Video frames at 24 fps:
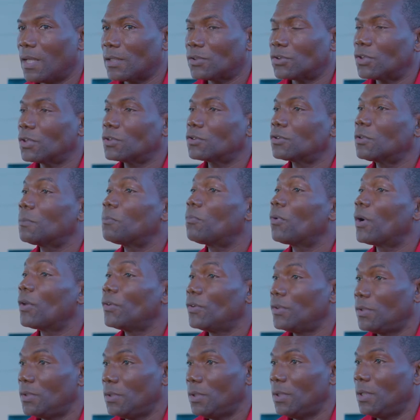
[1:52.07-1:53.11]
that's just a
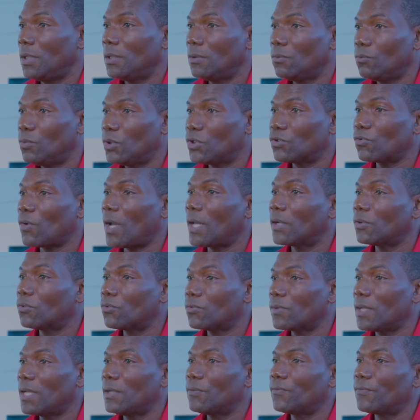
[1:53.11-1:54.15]
brotherhood. We try to
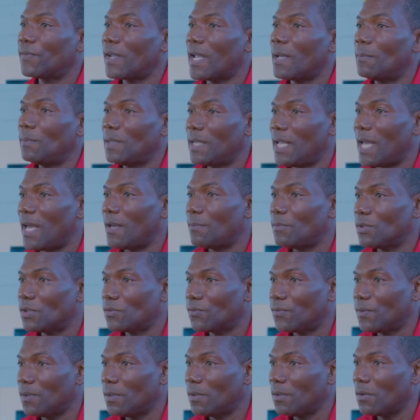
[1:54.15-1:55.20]
create a family
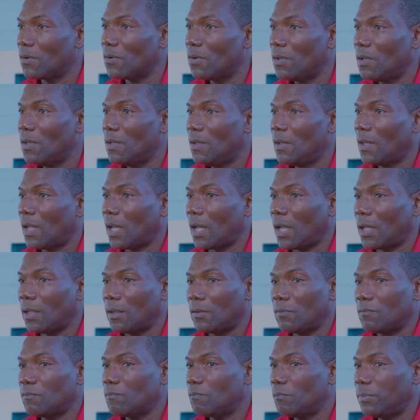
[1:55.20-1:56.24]
atmosphere.
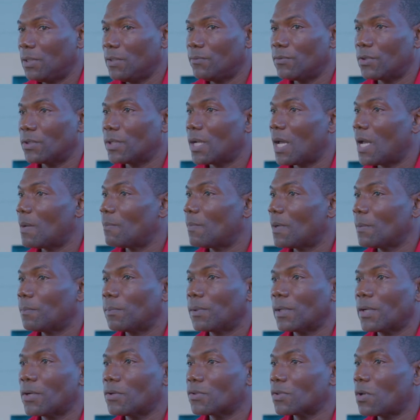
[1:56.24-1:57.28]
And believe it or not, my
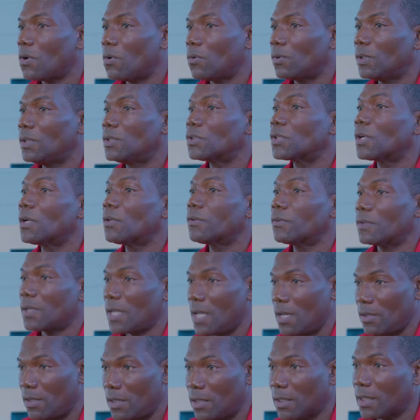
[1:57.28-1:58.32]
players hold each other
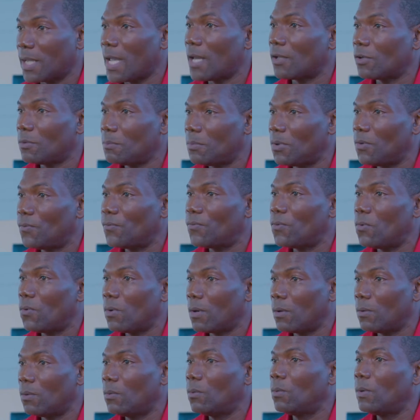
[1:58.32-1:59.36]
accountable
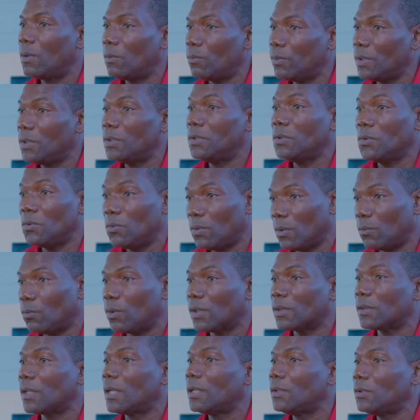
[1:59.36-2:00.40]
for what we do and
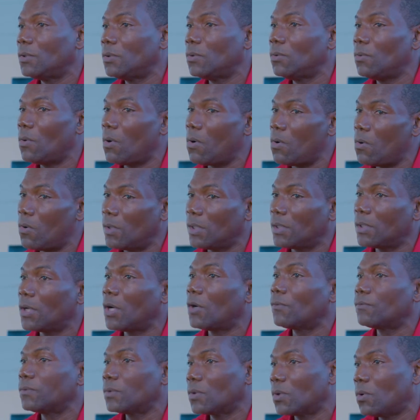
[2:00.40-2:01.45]
what they do on and
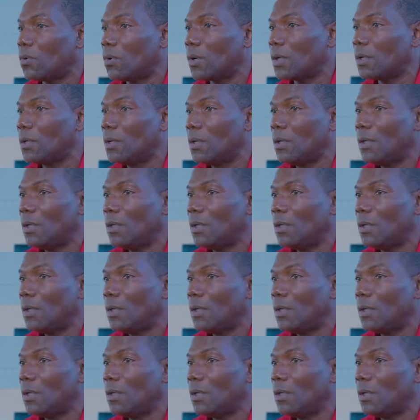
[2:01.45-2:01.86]
off the court.